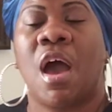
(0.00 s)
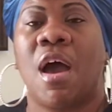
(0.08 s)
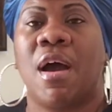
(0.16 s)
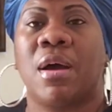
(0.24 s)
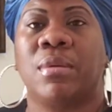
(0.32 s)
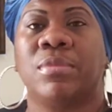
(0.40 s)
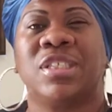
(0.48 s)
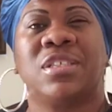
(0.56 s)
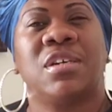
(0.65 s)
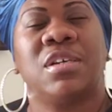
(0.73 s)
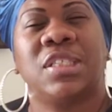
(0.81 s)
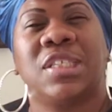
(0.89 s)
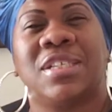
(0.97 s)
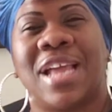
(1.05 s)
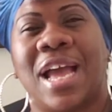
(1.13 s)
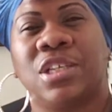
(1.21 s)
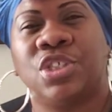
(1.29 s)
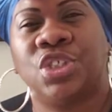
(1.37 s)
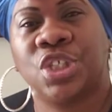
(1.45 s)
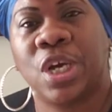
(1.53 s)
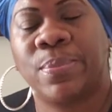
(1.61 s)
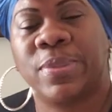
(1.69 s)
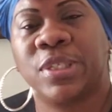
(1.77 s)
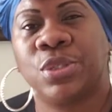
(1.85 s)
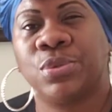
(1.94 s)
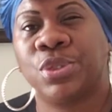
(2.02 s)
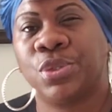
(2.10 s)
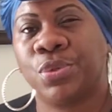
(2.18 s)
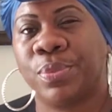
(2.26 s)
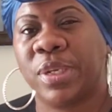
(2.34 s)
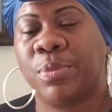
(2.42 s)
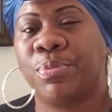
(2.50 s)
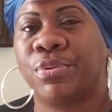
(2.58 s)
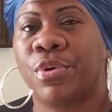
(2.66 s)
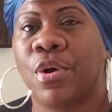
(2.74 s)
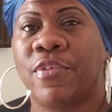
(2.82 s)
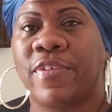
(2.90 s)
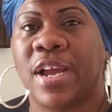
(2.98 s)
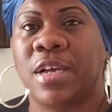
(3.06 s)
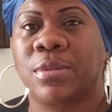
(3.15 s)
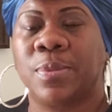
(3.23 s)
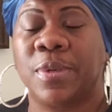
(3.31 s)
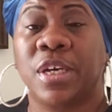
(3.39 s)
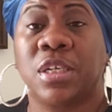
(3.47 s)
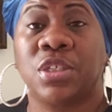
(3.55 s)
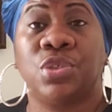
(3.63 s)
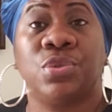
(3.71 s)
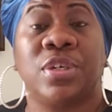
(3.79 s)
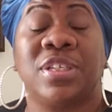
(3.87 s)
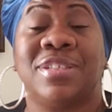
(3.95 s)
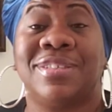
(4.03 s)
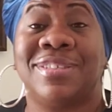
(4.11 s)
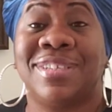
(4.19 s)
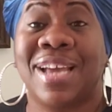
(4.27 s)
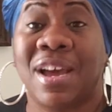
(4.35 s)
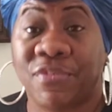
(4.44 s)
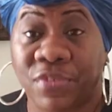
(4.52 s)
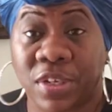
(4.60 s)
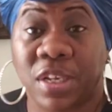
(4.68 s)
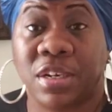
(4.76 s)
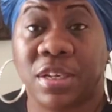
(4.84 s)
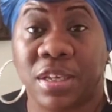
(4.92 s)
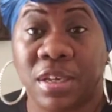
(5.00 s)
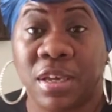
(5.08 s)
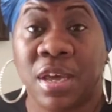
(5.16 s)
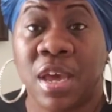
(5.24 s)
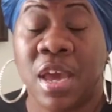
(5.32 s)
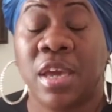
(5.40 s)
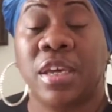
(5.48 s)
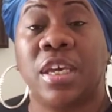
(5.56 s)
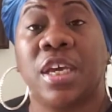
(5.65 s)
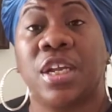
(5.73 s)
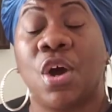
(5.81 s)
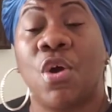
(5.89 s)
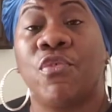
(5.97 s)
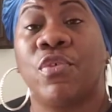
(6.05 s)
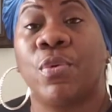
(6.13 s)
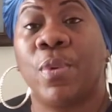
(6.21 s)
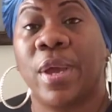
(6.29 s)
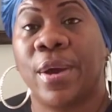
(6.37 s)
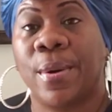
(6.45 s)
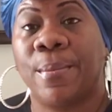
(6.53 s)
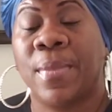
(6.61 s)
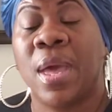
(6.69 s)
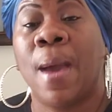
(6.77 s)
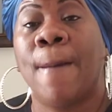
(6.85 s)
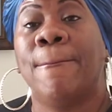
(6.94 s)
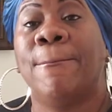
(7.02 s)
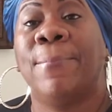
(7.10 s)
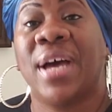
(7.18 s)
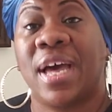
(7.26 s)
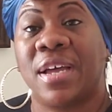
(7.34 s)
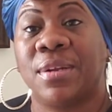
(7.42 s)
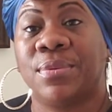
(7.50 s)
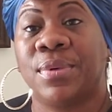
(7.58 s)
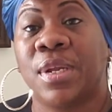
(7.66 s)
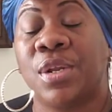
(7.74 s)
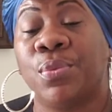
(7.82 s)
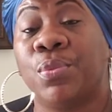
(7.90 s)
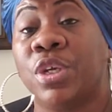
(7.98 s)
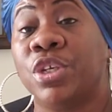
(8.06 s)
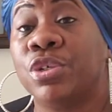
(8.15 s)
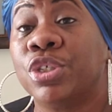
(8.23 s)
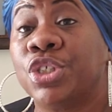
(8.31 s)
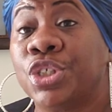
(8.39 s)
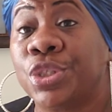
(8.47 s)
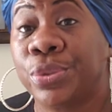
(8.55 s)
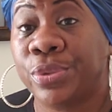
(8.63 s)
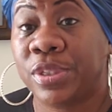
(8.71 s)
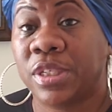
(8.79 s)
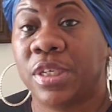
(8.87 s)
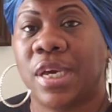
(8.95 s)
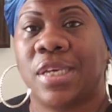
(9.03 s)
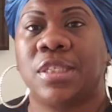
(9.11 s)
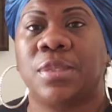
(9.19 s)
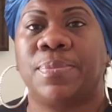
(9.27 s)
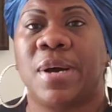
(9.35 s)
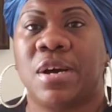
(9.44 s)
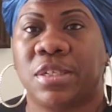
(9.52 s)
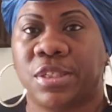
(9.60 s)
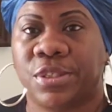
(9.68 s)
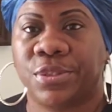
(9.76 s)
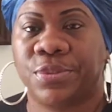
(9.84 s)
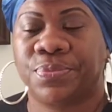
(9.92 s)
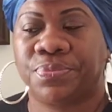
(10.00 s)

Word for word: Um, it's good to not jump into too many programs because you can definitely get overwhelmed. But when you're choosing a sponsor,